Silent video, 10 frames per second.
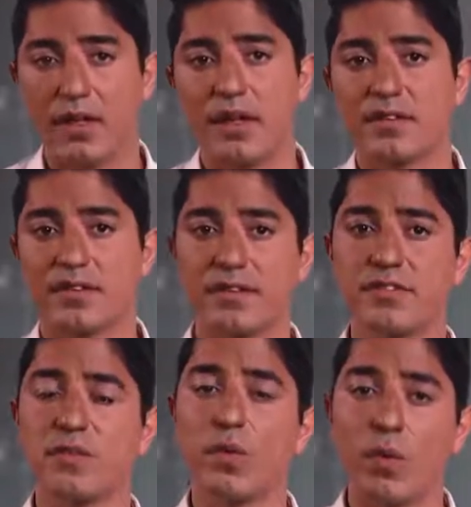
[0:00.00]
Since
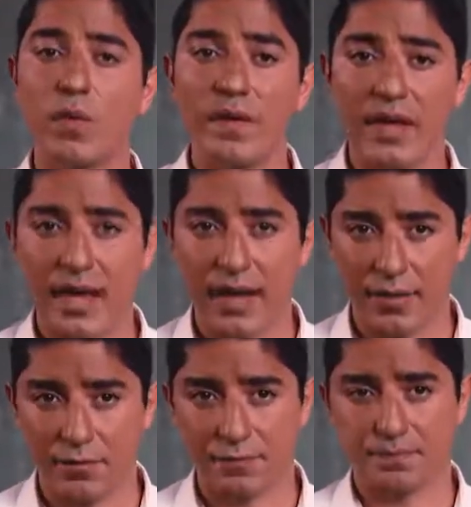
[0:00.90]
you only
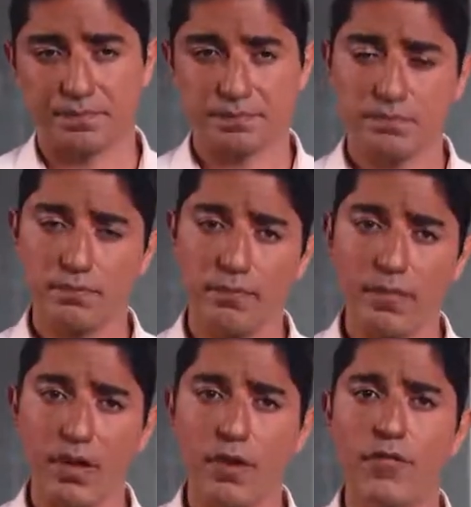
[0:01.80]
have
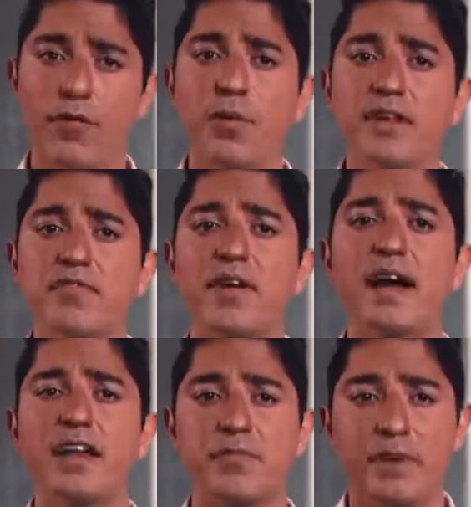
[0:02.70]

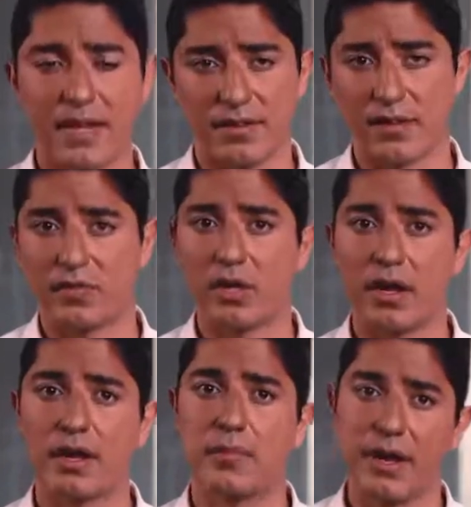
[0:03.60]
45 minutes of
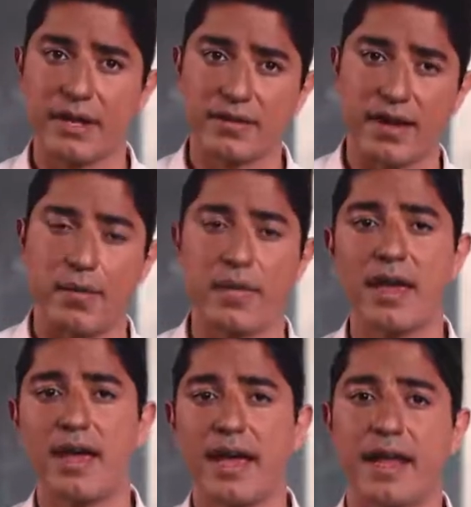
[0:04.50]
allotted break time
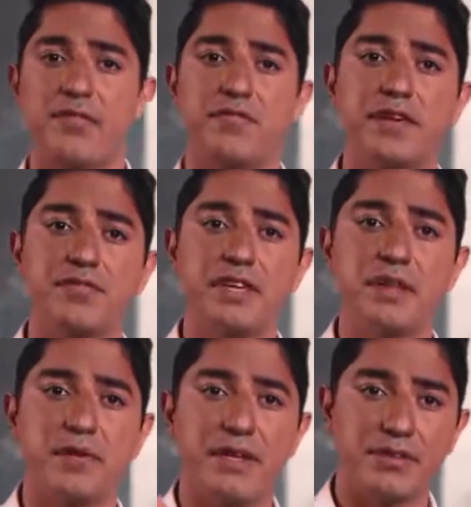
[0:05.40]
and a
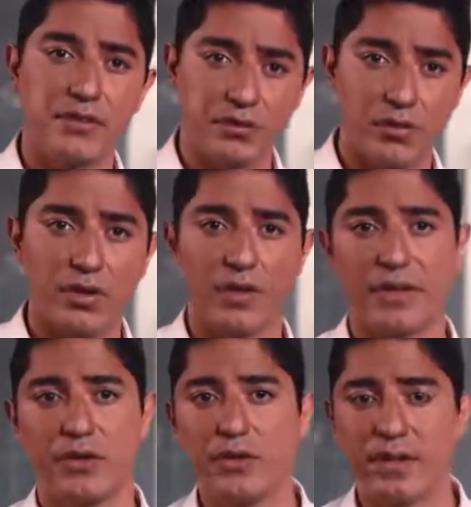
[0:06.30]
15-minute tutorial
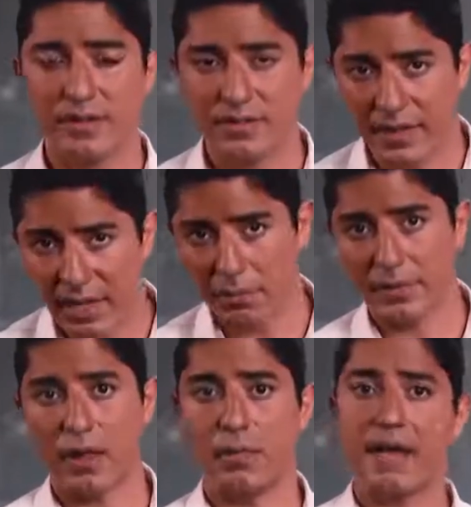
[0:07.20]
that you can skip
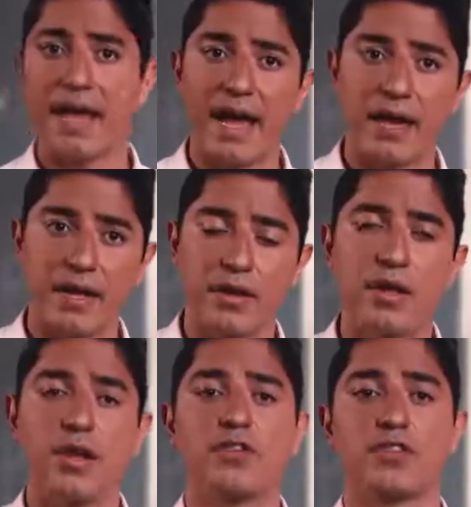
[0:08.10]
that'll be added,
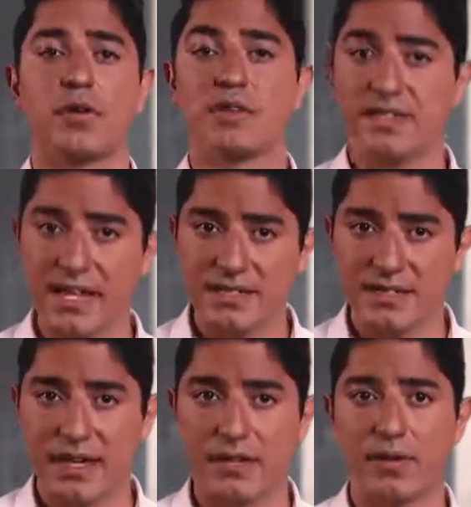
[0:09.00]
so on test
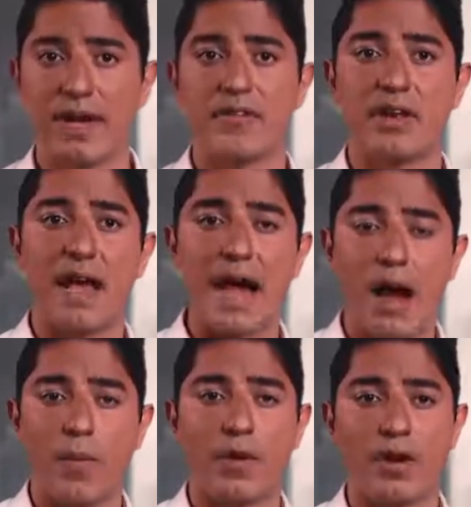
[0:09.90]
day you'll have an
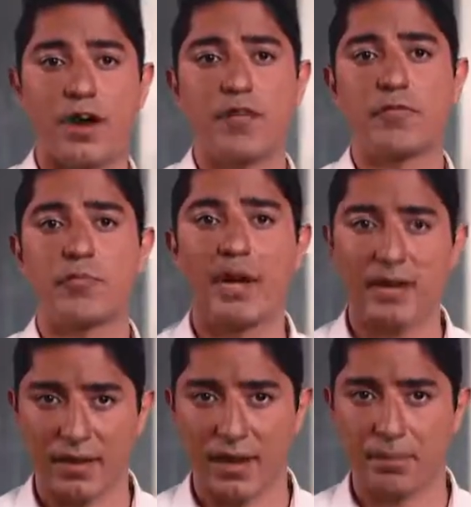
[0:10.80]
hour of break
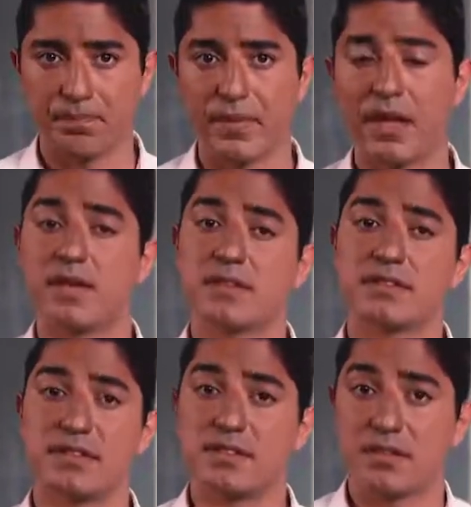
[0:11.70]
time.
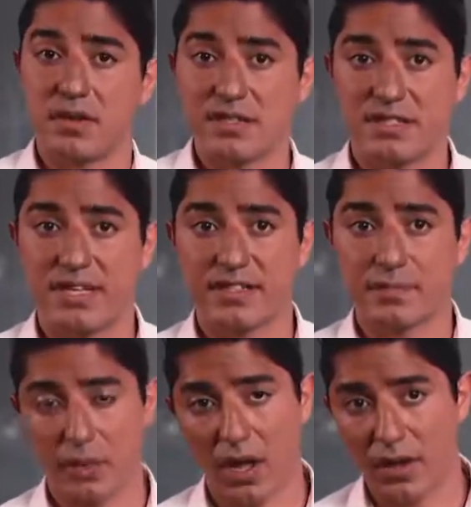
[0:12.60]
Since there are 6
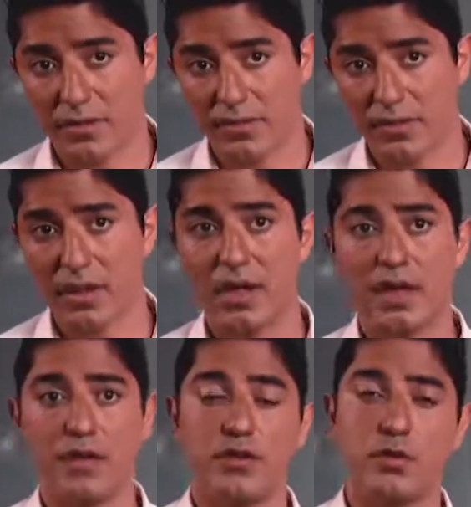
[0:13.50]
blocks,
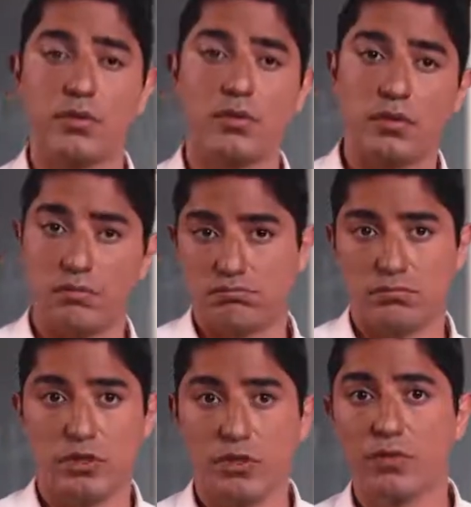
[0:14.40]
you will
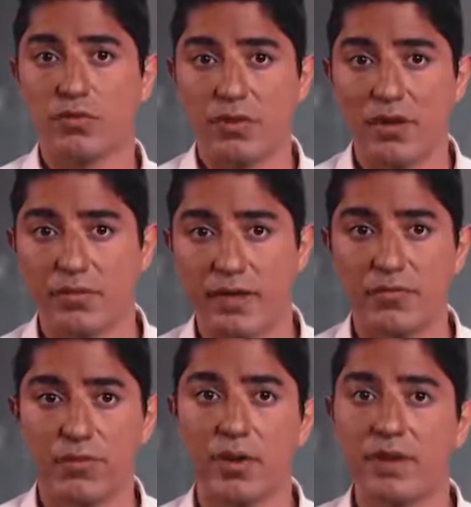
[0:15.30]
lose roughly
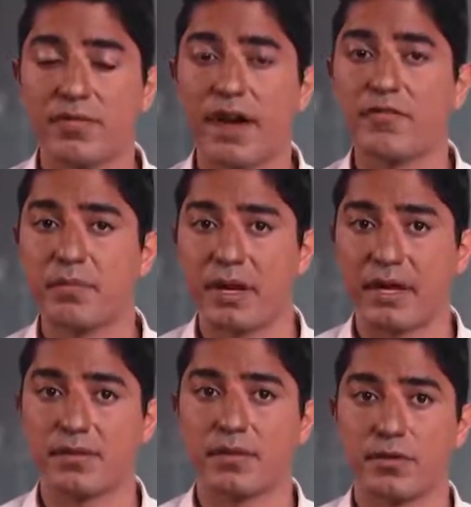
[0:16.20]
4 to 5
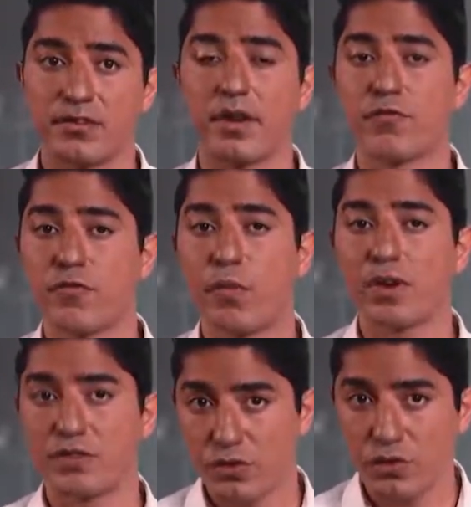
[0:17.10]
minutes, like 4
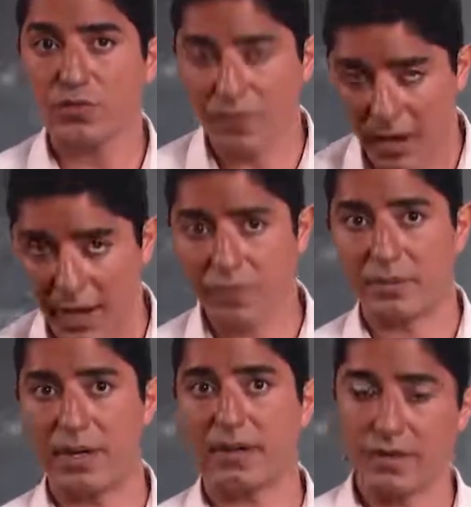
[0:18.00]

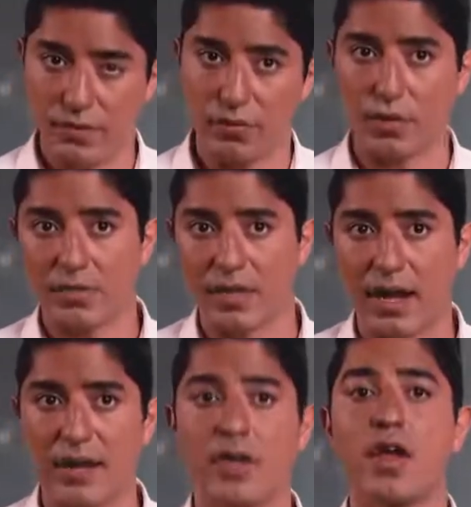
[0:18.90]
or
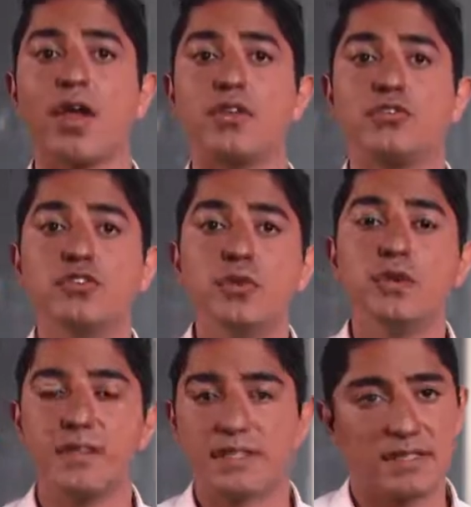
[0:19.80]
5, due to
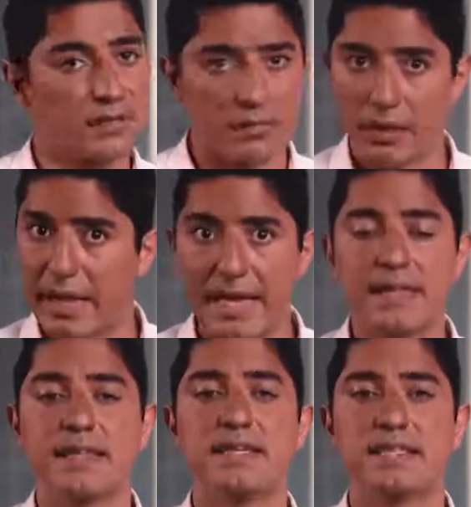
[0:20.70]
this
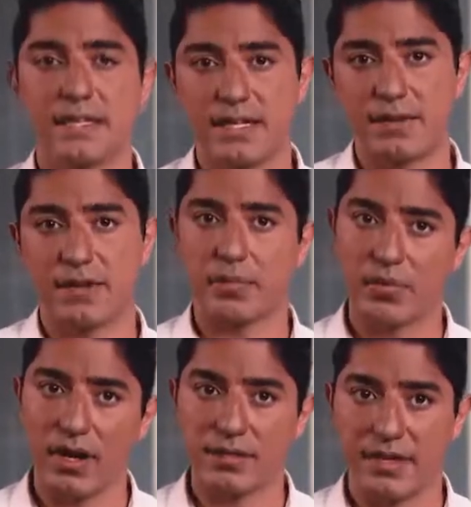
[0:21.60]
lengthy security
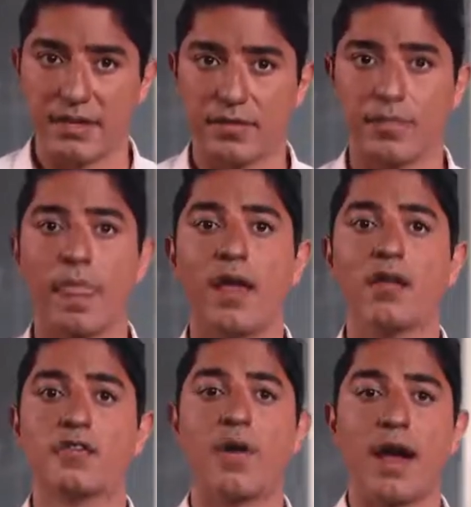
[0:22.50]
process.
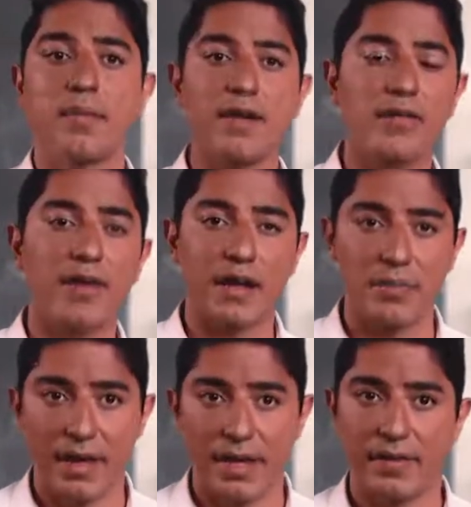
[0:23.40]
So I'm going to
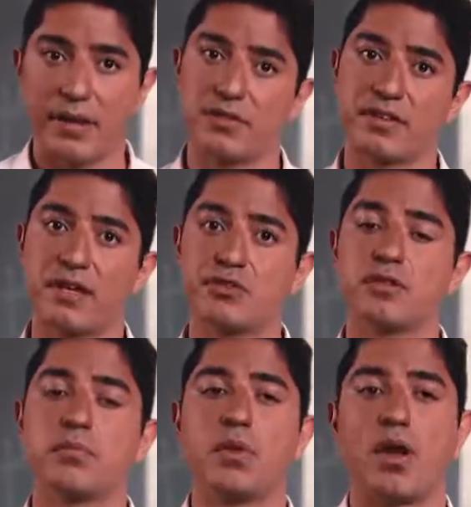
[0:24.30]
recommend that you schedule
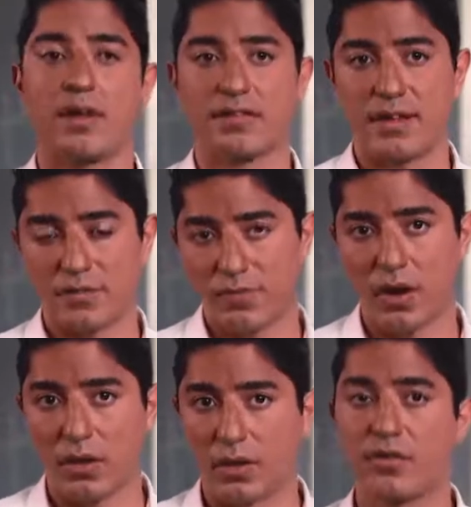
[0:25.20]
your blocks as
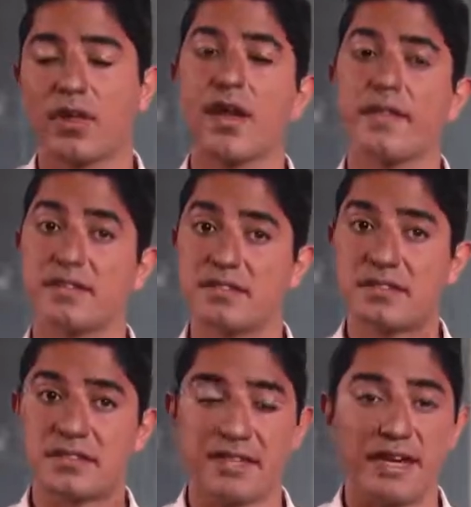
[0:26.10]
follows. This is
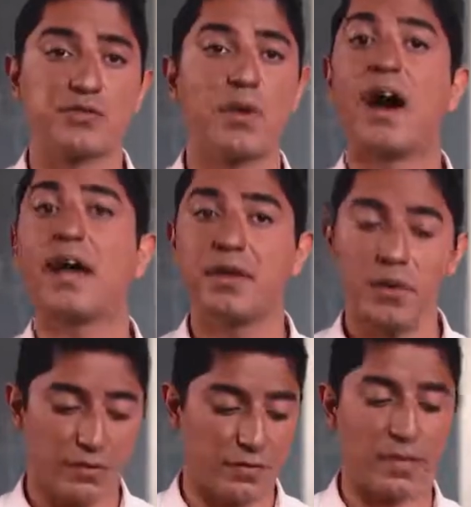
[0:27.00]
the schedule I
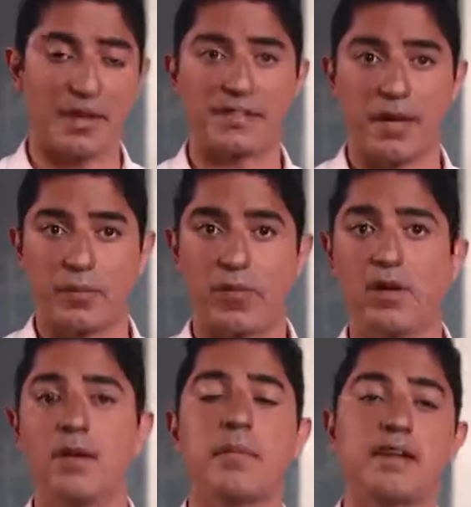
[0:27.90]
use for my step
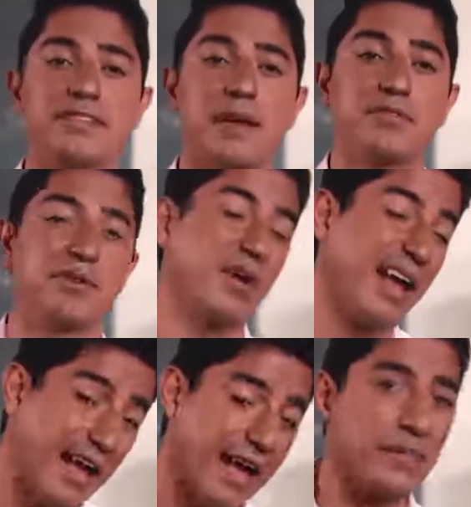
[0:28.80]
1, my step 2,
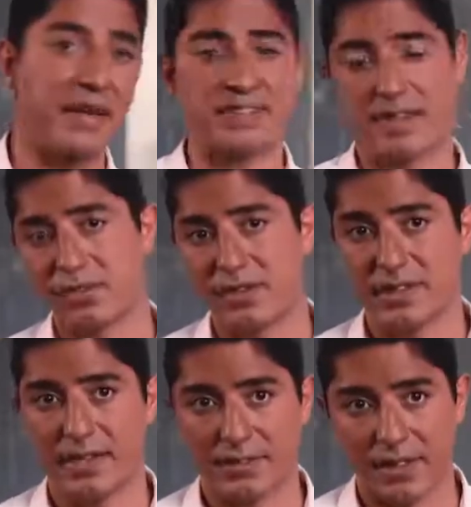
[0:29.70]
and my step 3
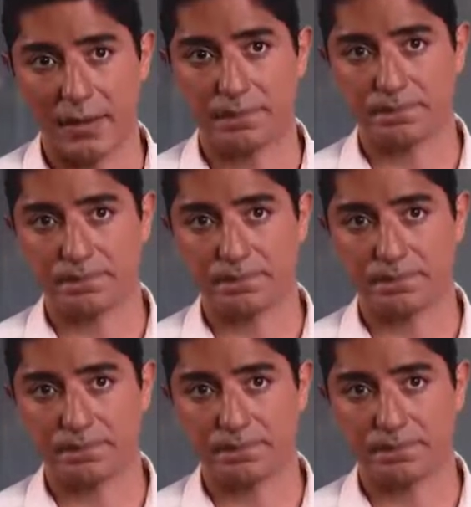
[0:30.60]
test day.